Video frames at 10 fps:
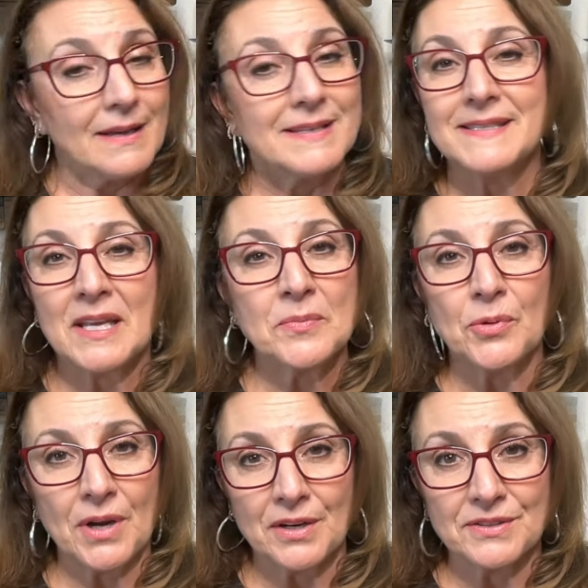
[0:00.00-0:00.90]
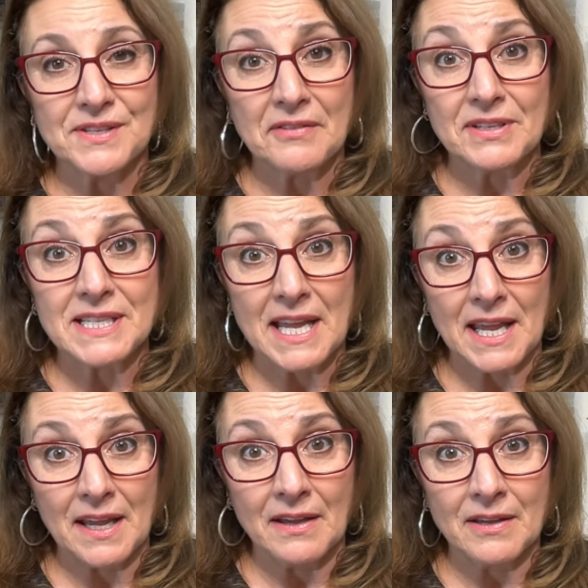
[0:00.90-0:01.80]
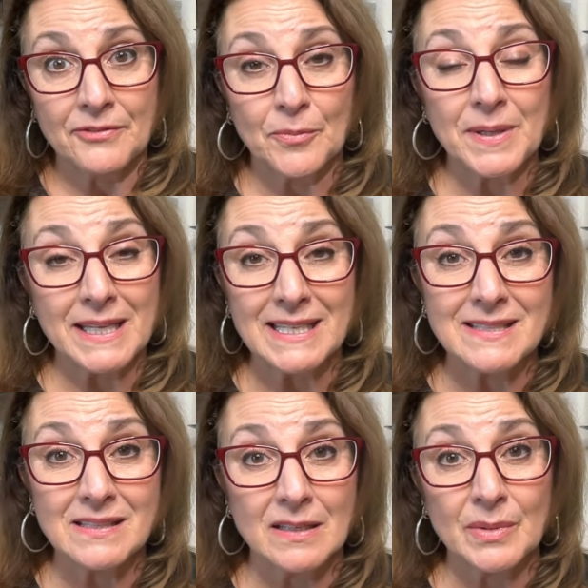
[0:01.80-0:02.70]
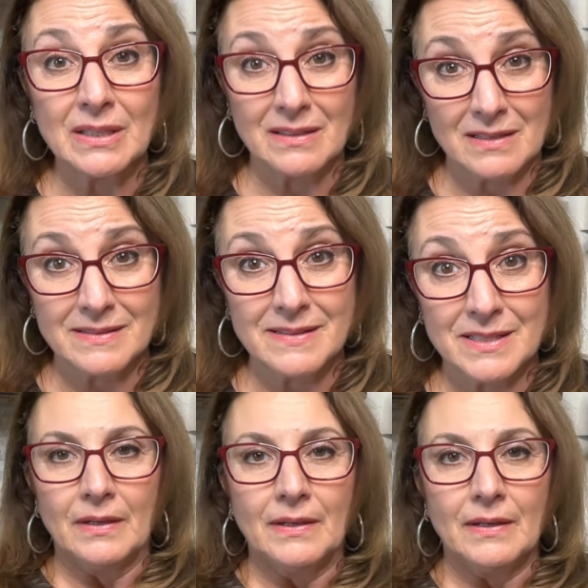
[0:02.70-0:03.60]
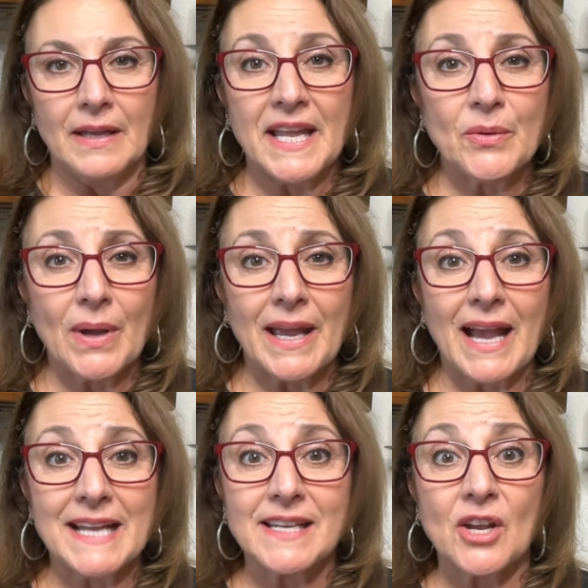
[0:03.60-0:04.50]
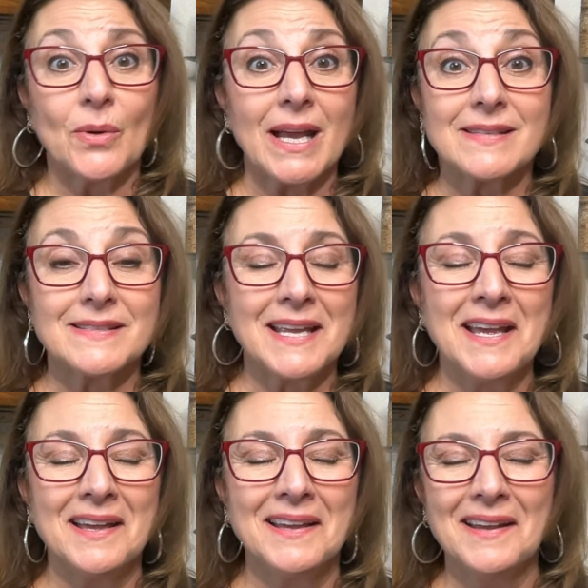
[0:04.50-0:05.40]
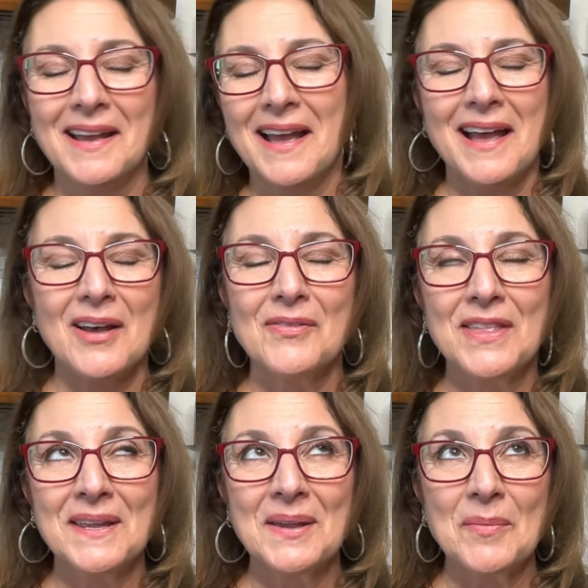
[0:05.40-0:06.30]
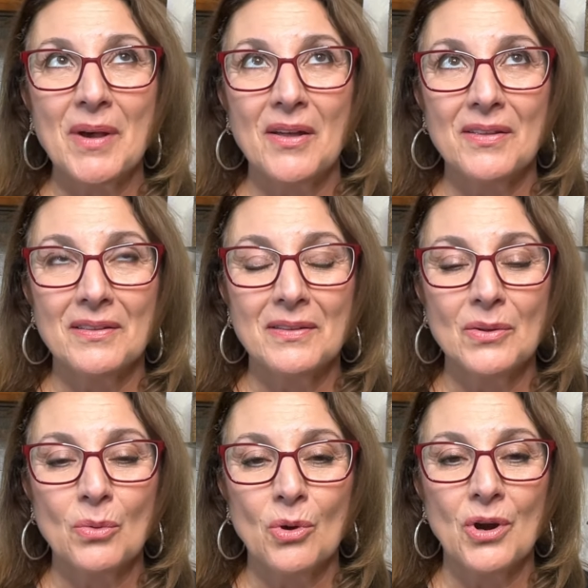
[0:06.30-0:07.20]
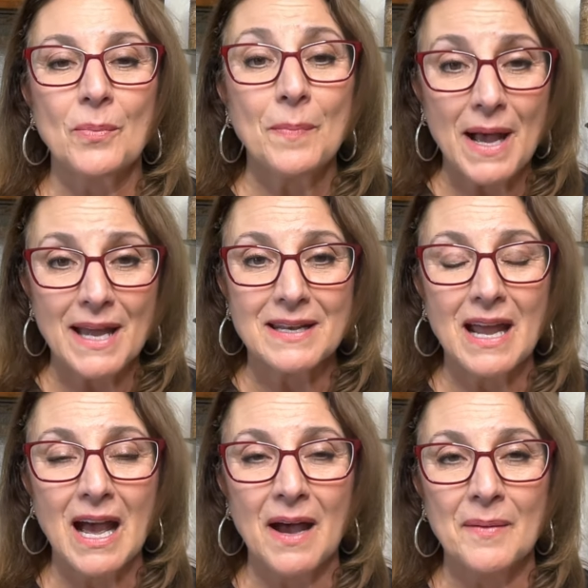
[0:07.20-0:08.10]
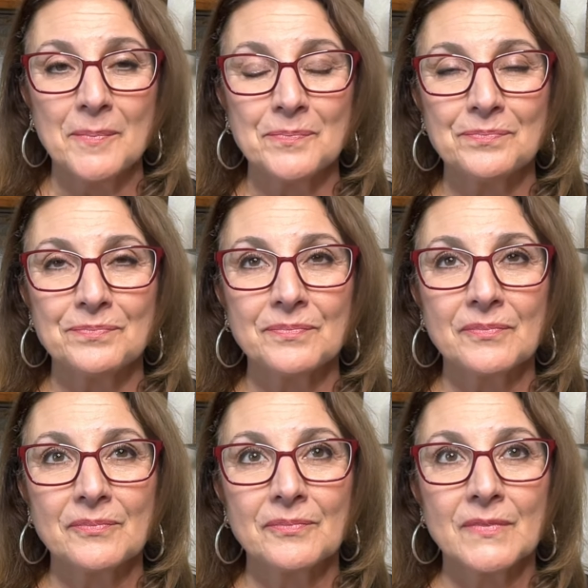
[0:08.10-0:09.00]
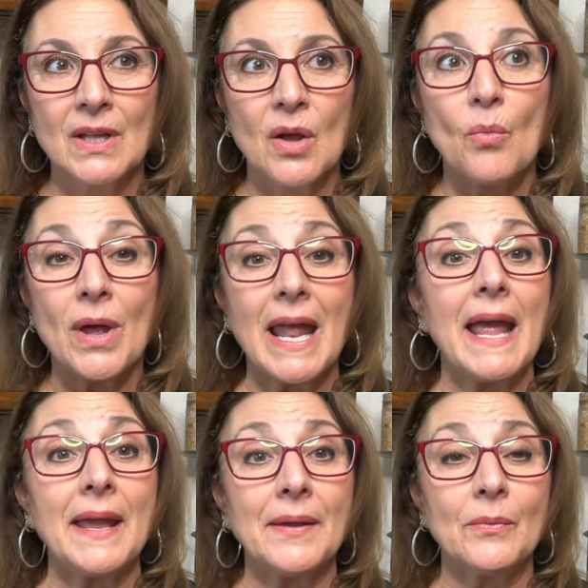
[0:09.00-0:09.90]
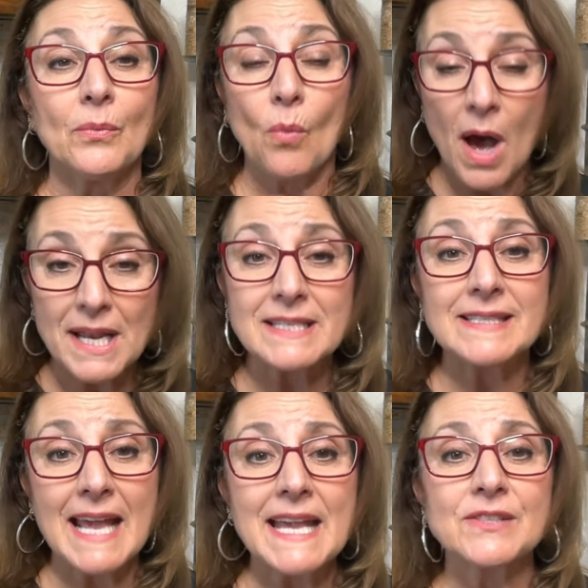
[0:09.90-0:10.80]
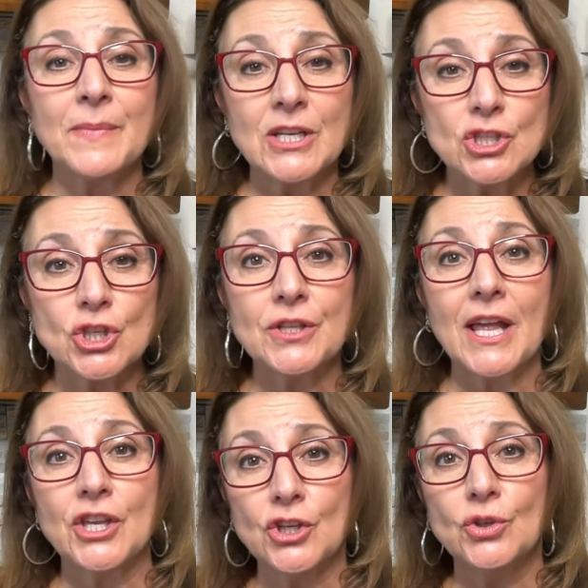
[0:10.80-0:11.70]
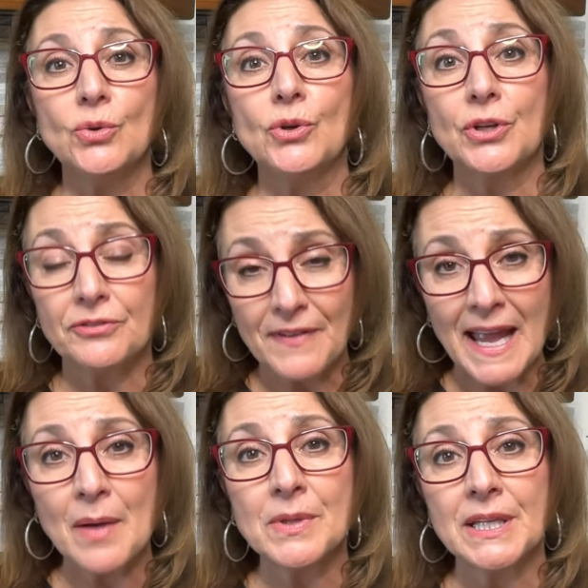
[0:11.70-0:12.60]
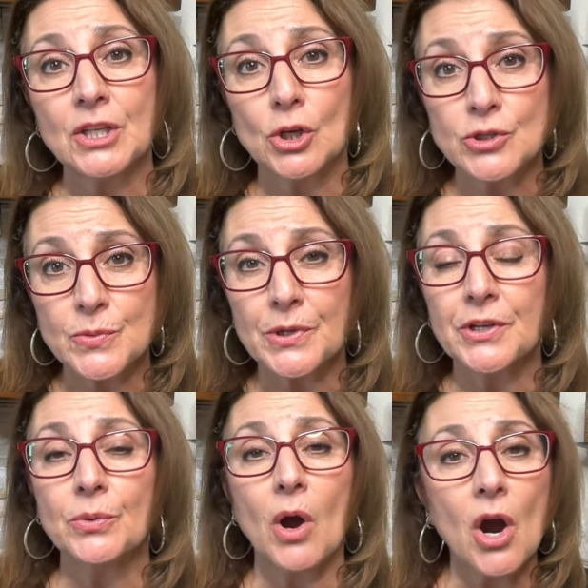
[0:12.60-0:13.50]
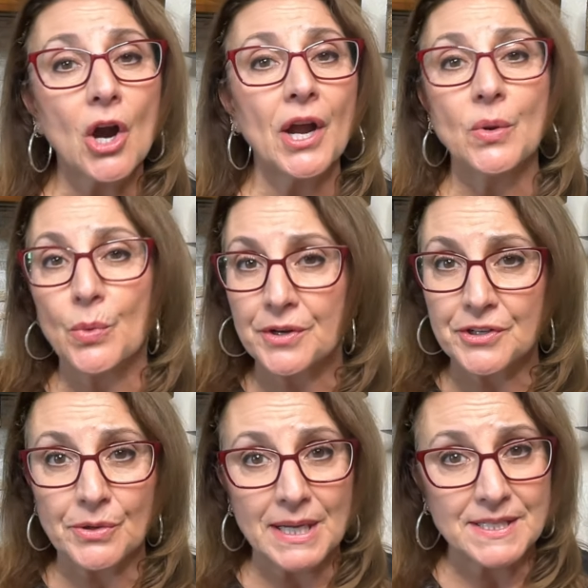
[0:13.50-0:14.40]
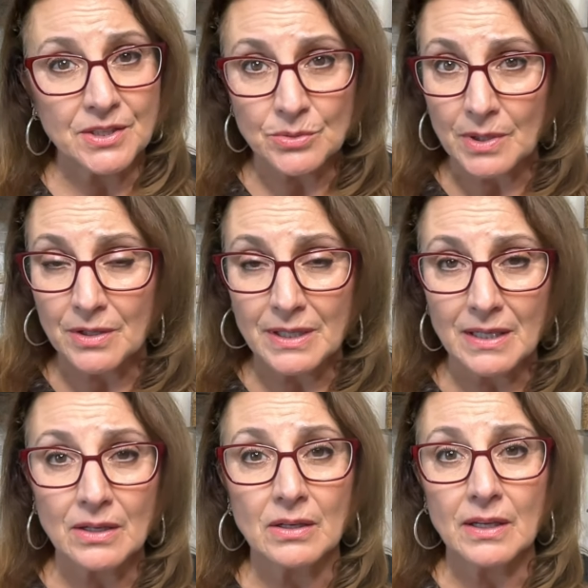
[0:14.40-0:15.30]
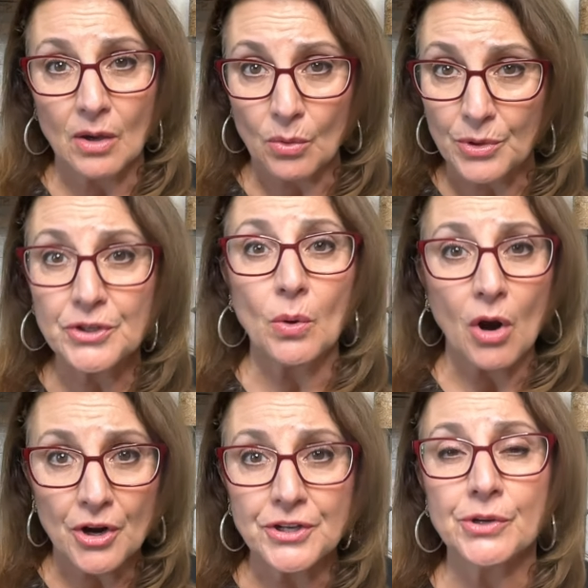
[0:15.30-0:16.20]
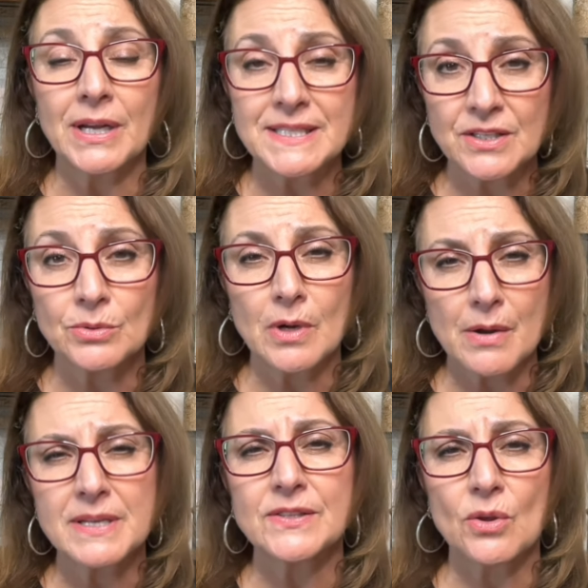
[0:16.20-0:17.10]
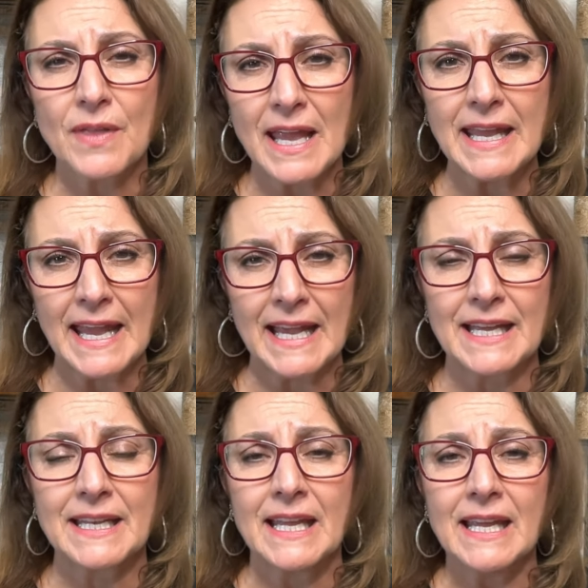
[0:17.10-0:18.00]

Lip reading: Send prayers every day for peace in the Middle East. Anyway, I digressed of thinking about the war. But what I wanted to say is make sure that your family knows where you are and where you are in your itinerary, so they can